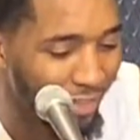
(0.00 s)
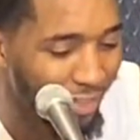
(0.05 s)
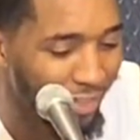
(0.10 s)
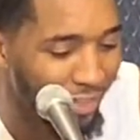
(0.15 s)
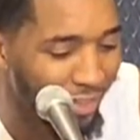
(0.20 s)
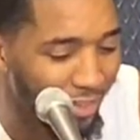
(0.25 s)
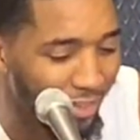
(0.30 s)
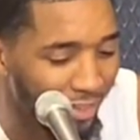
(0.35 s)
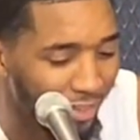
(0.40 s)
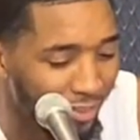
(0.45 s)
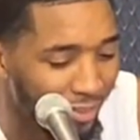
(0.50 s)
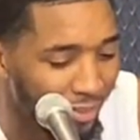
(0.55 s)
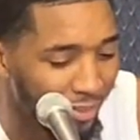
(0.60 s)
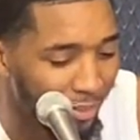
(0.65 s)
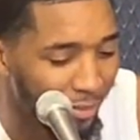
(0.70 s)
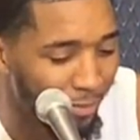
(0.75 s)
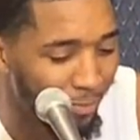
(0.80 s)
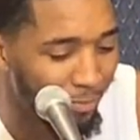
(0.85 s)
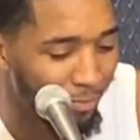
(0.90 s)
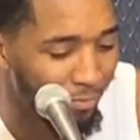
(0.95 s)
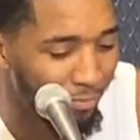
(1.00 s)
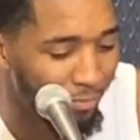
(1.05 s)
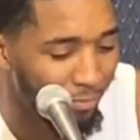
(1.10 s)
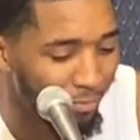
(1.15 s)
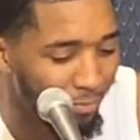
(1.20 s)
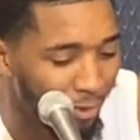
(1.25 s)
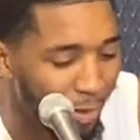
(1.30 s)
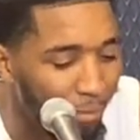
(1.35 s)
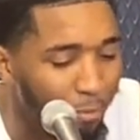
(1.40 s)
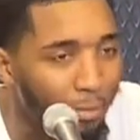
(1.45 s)
think that's
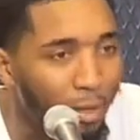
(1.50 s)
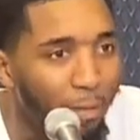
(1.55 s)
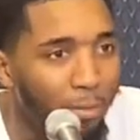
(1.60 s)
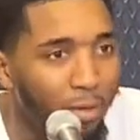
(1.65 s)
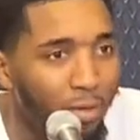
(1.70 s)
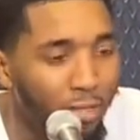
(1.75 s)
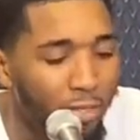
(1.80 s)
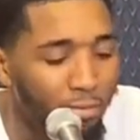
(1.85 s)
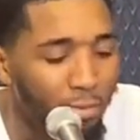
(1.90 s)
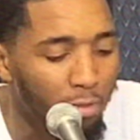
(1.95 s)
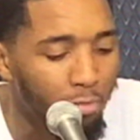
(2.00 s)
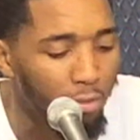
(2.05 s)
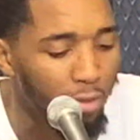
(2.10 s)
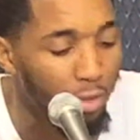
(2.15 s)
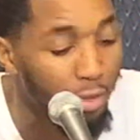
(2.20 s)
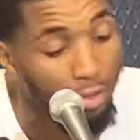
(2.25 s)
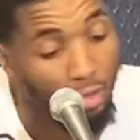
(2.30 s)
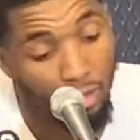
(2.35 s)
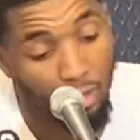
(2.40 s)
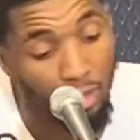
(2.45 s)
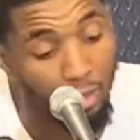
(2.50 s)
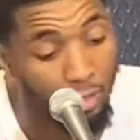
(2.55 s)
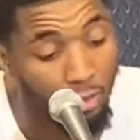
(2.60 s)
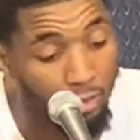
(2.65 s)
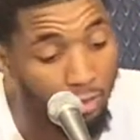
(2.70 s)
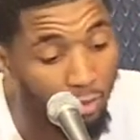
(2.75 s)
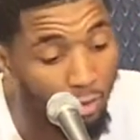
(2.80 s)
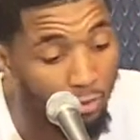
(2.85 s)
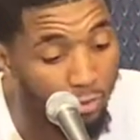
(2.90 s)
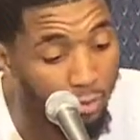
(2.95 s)
my biggest memory, and he
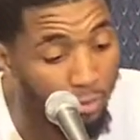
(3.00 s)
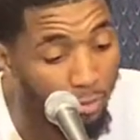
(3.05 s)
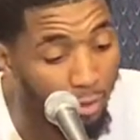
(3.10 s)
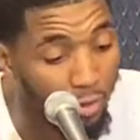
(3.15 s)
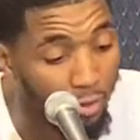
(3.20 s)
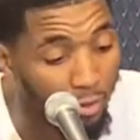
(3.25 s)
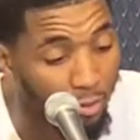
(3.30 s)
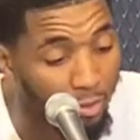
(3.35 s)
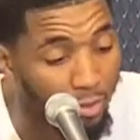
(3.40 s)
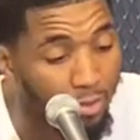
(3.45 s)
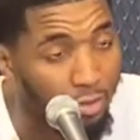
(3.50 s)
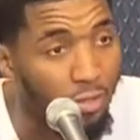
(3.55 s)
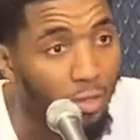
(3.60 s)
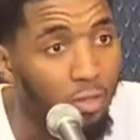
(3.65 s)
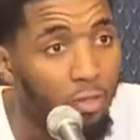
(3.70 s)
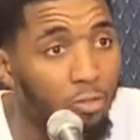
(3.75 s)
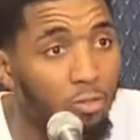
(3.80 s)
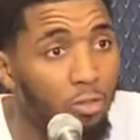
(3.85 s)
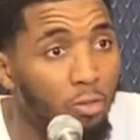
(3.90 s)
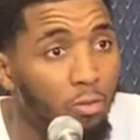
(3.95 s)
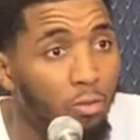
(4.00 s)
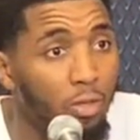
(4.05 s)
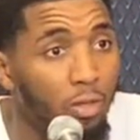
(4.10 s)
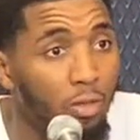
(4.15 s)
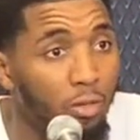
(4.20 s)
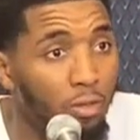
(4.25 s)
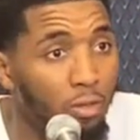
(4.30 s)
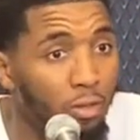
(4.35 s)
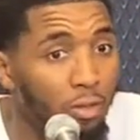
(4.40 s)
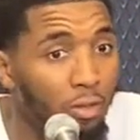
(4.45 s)
deserves it, man. Look what he's done in his
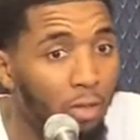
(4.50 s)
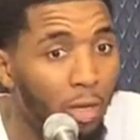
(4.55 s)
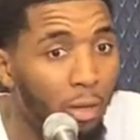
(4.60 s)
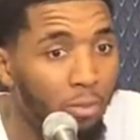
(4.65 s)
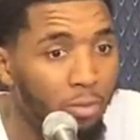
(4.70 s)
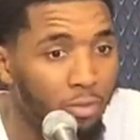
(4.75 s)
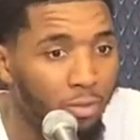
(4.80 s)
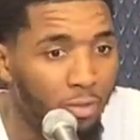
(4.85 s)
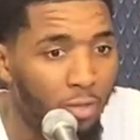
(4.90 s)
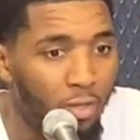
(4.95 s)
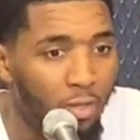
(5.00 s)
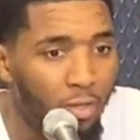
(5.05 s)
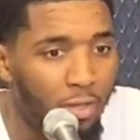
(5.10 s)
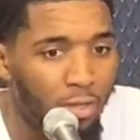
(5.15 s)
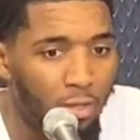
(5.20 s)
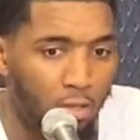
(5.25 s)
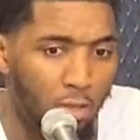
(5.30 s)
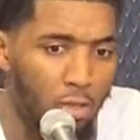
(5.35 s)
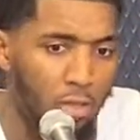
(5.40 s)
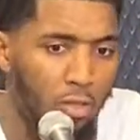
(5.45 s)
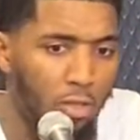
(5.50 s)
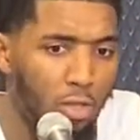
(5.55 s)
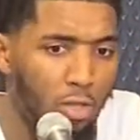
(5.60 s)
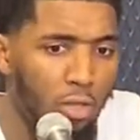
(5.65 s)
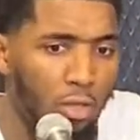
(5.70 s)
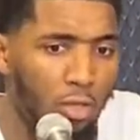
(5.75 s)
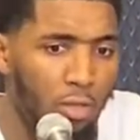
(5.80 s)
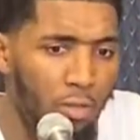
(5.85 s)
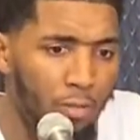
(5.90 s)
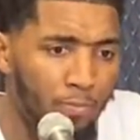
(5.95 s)
career. You know, I was
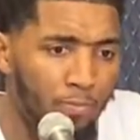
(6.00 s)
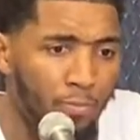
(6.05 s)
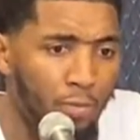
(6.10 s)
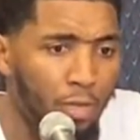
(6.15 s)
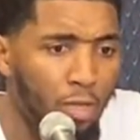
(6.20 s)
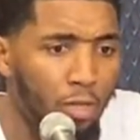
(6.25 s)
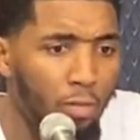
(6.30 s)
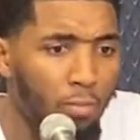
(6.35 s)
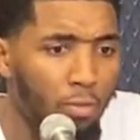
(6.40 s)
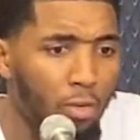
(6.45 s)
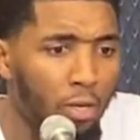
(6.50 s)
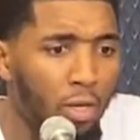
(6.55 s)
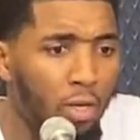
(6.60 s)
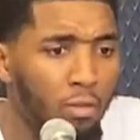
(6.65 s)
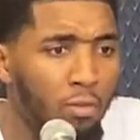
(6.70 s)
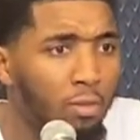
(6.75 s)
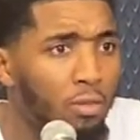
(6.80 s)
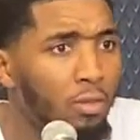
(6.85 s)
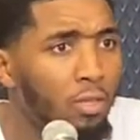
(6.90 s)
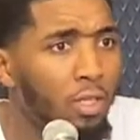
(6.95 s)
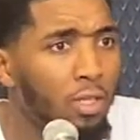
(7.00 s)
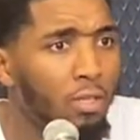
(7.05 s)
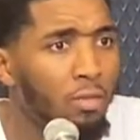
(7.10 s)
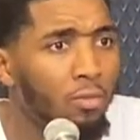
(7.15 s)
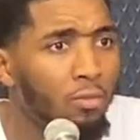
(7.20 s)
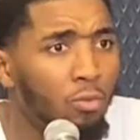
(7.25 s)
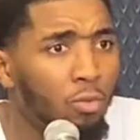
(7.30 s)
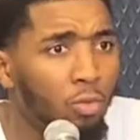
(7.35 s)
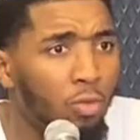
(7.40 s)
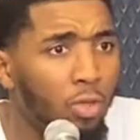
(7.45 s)
a LeBron Heat,
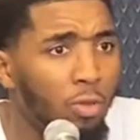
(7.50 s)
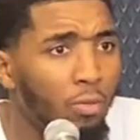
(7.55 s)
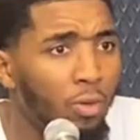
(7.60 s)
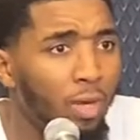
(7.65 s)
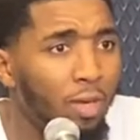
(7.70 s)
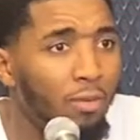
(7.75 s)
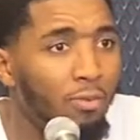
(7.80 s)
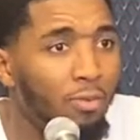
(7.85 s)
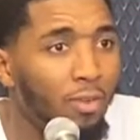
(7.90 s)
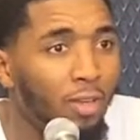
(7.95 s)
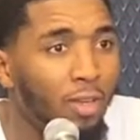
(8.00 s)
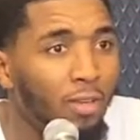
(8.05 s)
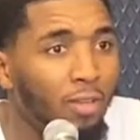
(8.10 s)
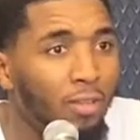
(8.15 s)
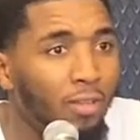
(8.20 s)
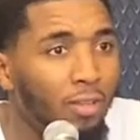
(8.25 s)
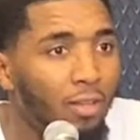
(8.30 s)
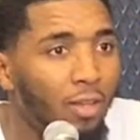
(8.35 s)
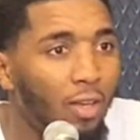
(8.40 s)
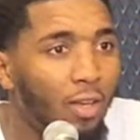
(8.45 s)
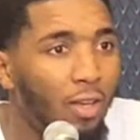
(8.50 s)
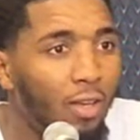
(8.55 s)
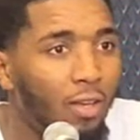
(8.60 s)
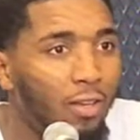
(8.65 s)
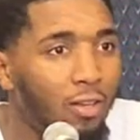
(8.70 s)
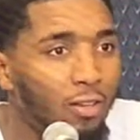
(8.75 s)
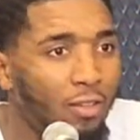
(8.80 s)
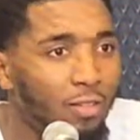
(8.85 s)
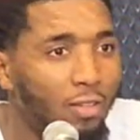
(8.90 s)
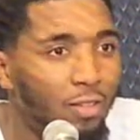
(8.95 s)
D-Wade fan, and
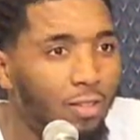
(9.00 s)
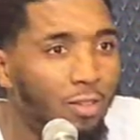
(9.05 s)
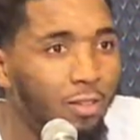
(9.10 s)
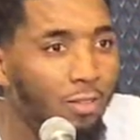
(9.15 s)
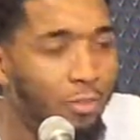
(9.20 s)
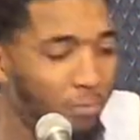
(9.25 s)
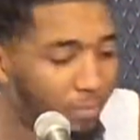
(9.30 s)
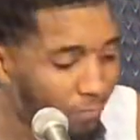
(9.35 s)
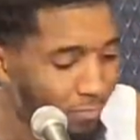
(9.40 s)
he